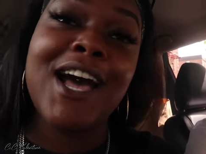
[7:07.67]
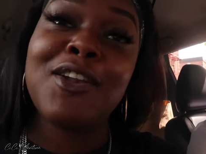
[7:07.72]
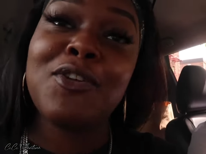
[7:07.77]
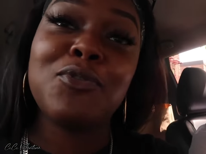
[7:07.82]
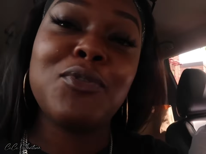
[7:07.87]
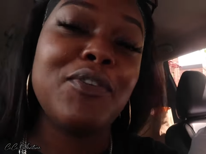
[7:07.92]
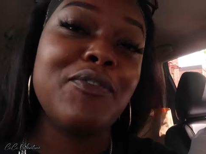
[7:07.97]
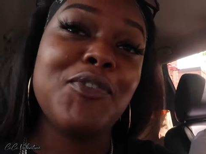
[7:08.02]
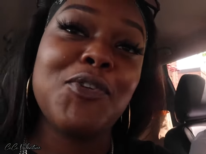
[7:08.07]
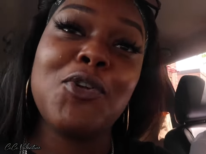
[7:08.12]

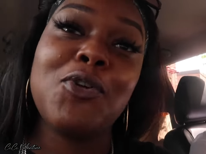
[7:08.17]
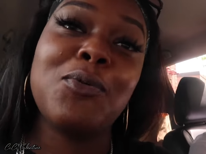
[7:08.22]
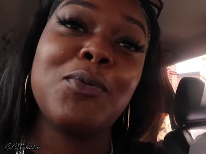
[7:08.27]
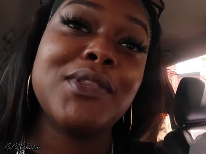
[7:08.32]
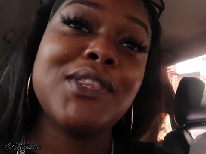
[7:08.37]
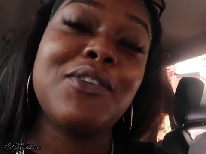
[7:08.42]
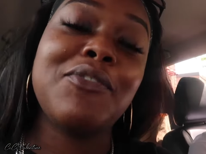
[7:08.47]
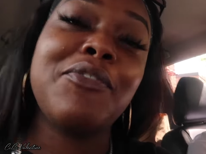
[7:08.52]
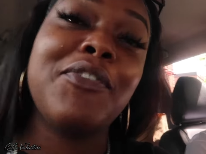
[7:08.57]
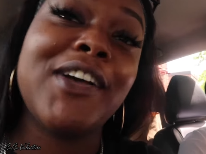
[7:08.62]
don't even know
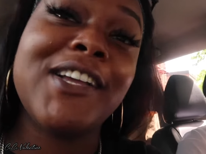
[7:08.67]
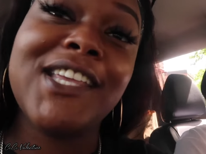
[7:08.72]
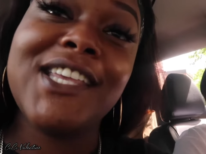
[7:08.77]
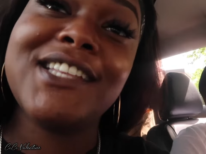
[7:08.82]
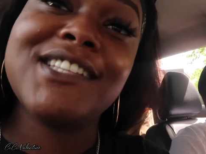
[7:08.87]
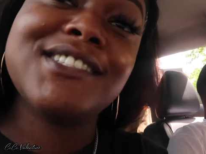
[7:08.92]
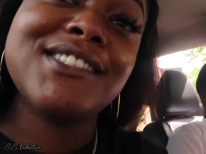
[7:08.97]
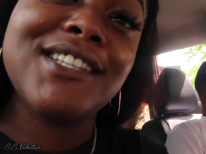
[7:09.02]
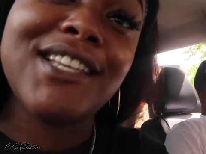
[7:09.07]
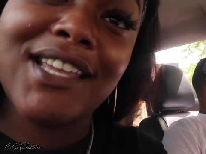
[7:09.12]
what the fuck
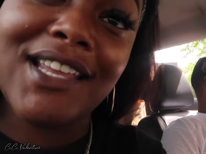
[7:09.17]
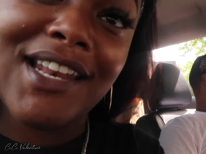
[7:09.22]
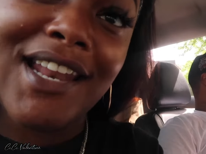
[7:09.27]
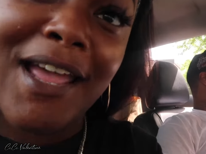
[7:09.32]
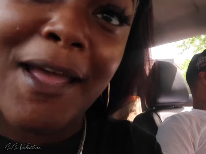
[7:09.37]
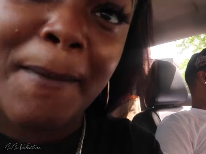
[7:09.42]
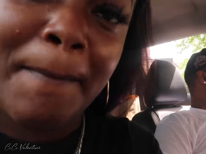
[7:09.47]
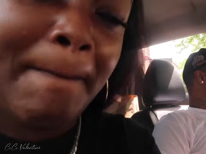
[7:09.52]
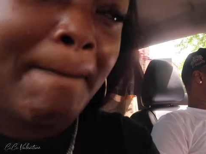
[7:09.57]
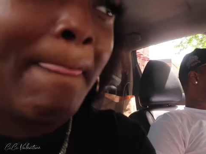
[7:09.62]
he's looking
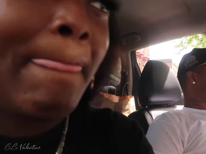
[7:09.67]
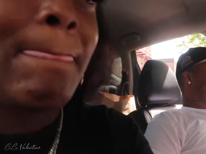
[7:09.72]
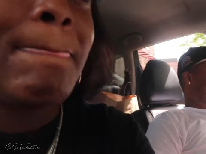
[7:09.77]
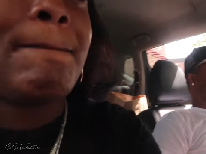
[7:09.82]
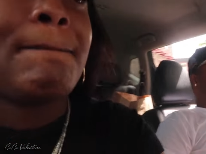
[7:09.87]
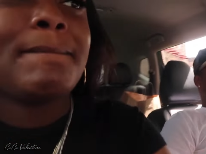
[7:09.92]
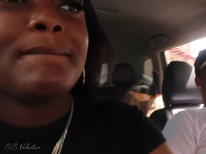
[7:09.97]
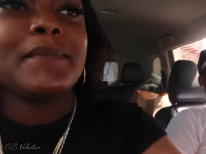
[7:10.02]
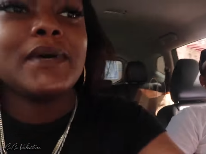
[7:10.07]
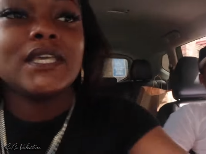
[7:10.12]
at.
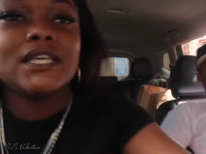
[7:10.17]
But